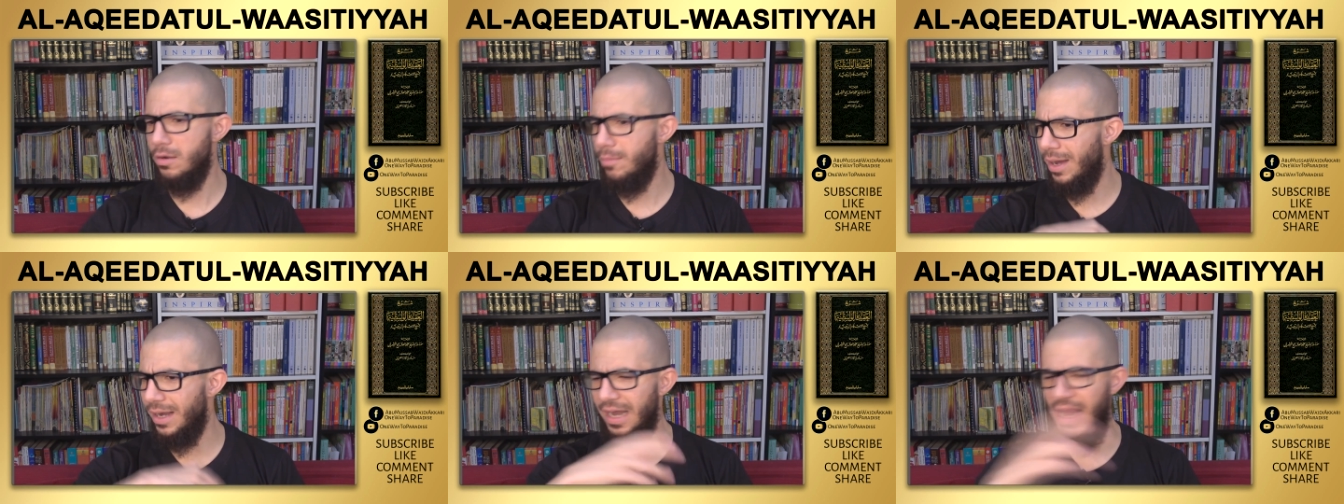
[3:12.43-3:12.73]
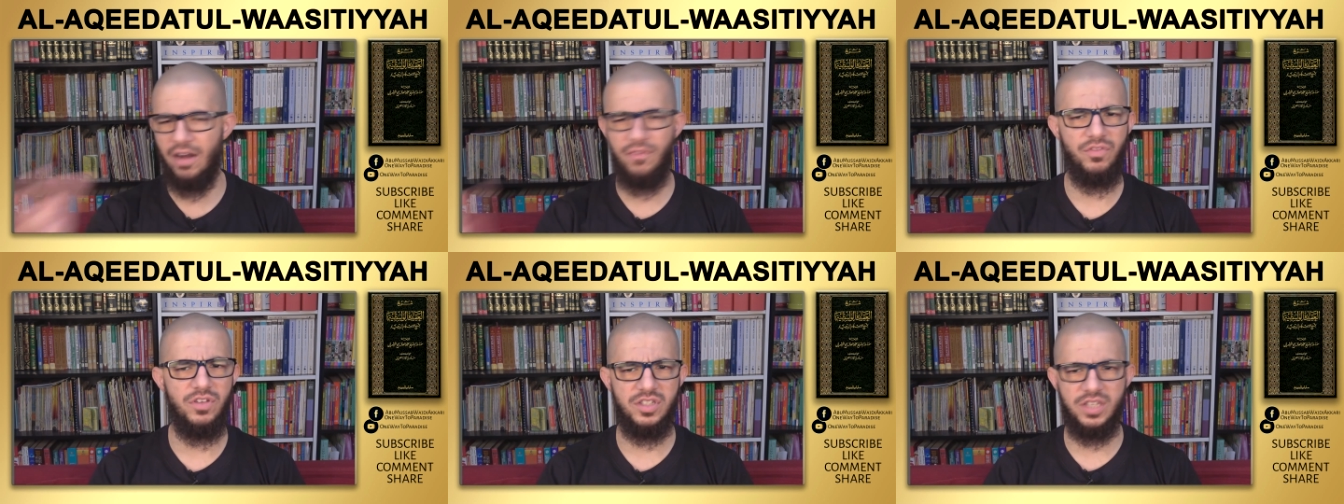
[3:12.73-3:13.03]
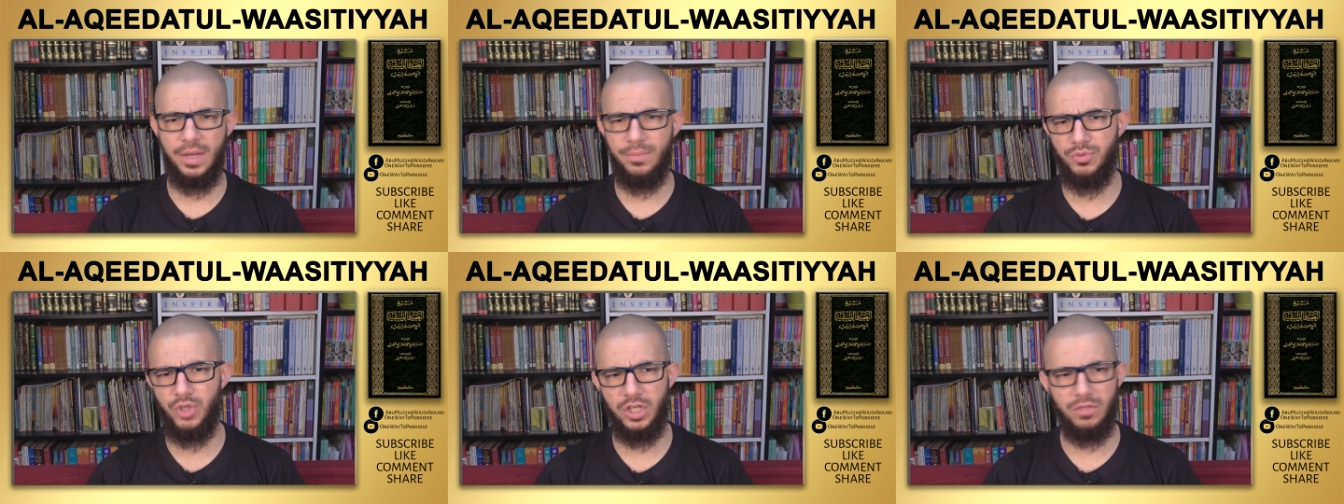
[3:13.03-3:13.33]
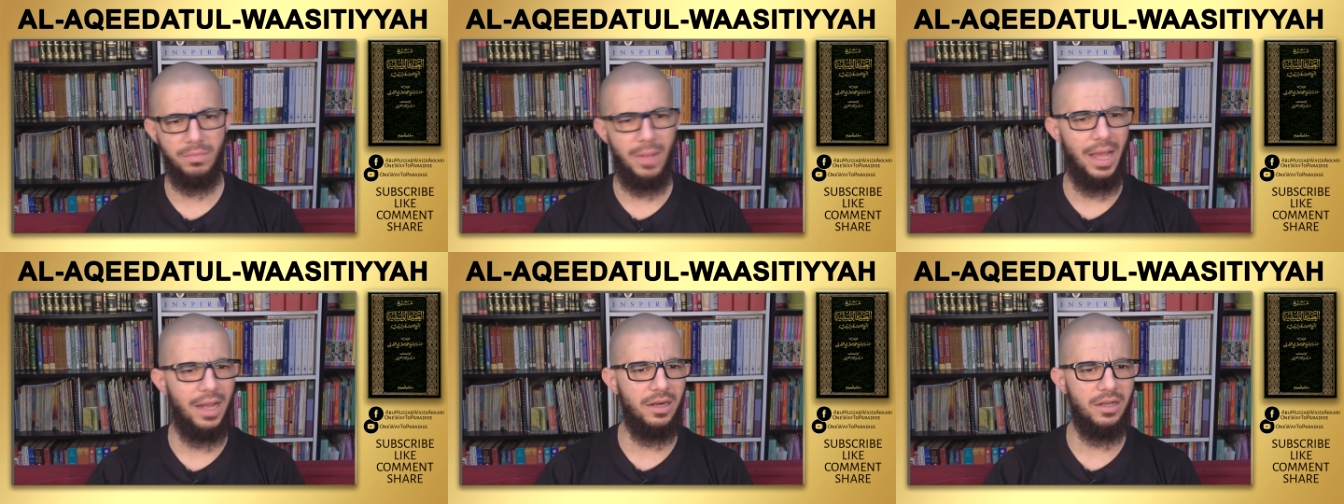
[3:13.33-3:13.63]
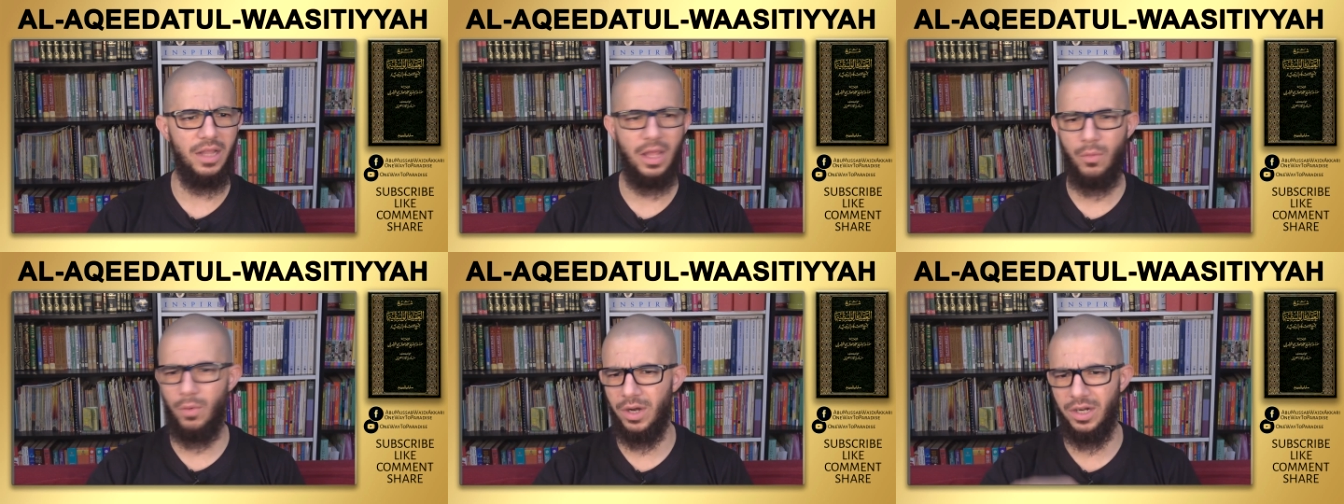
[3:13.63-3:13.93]
about every subject
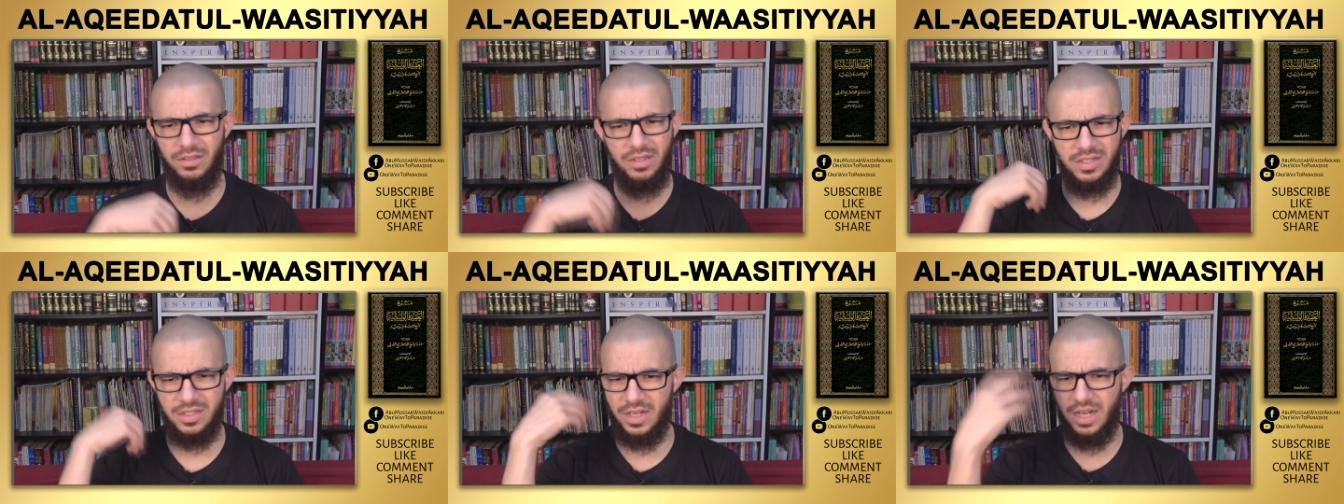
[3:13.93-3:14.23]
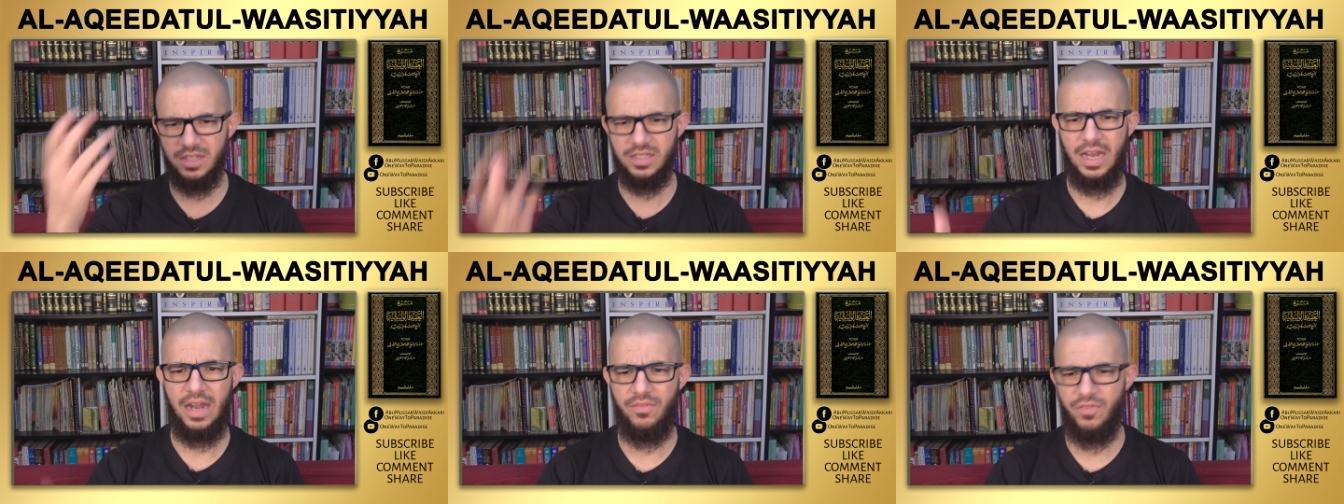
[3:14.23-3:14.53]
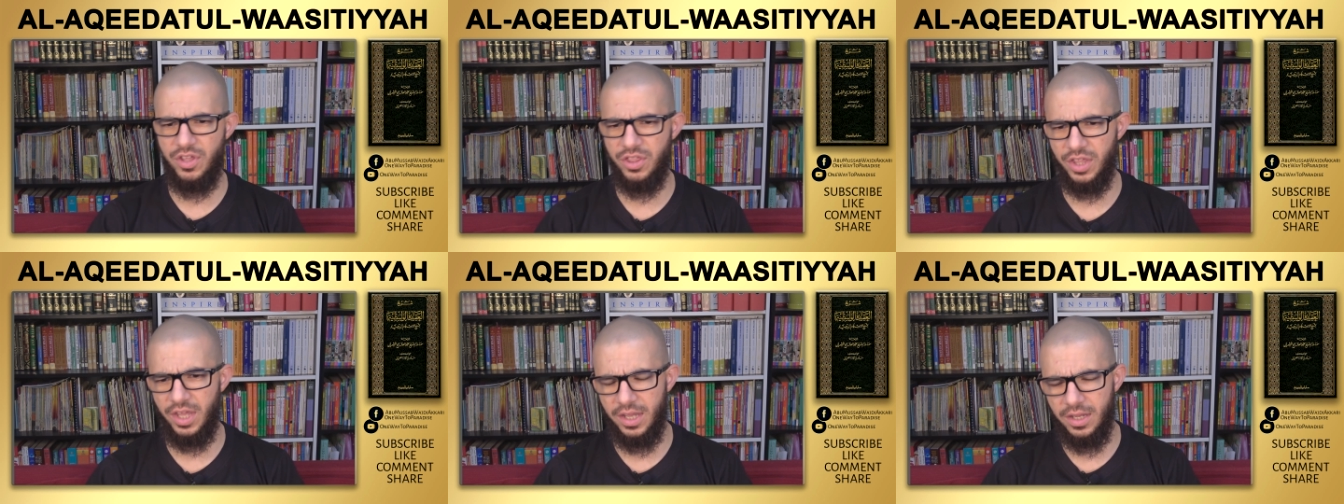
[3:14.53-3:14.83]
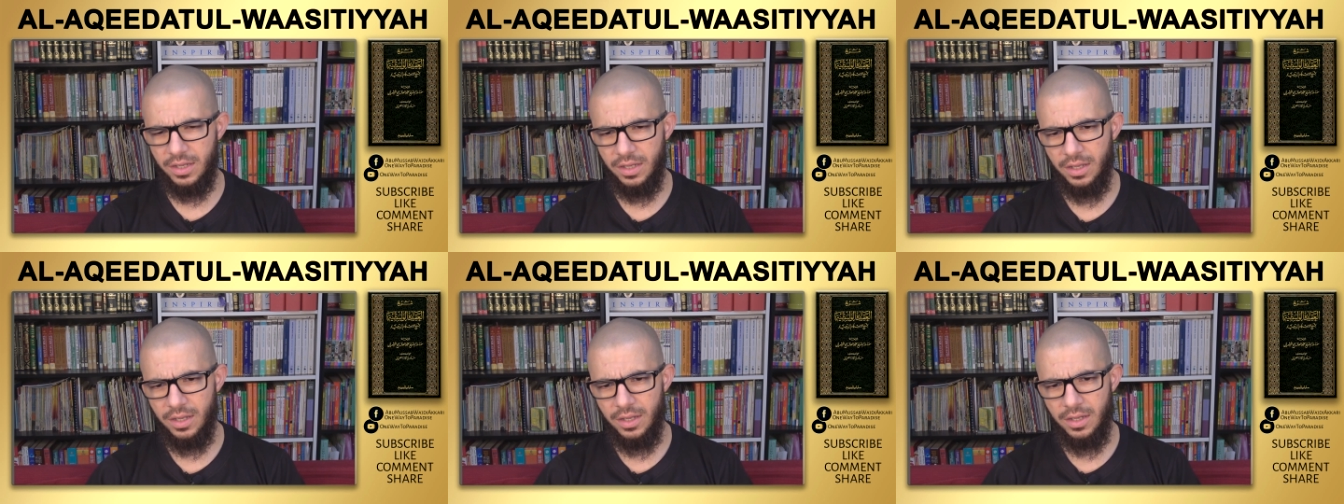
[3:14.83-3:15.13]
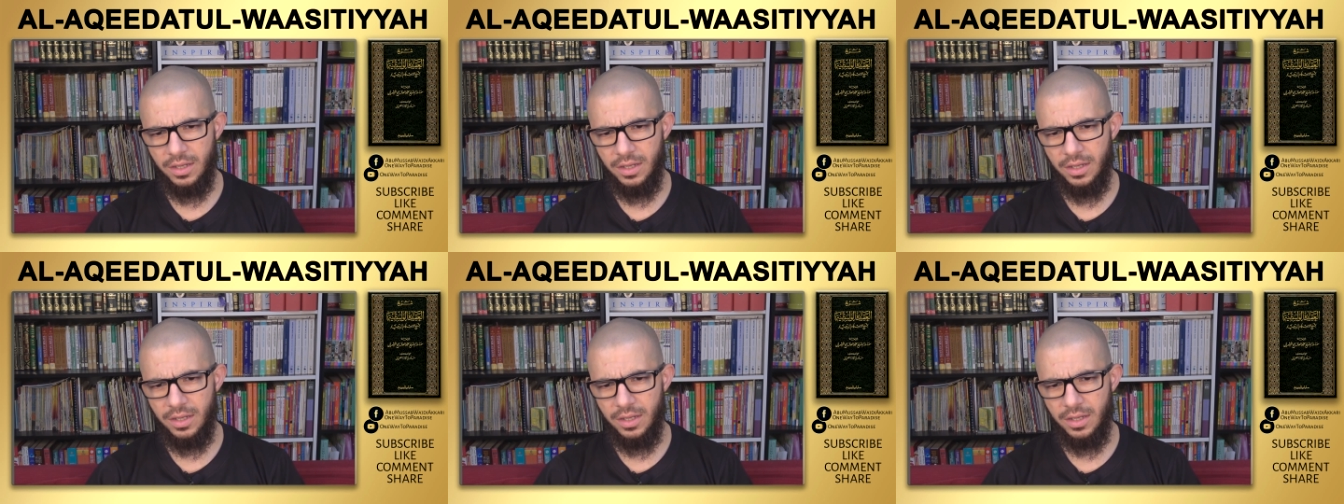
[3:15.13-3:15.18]
matter they want to discuss everything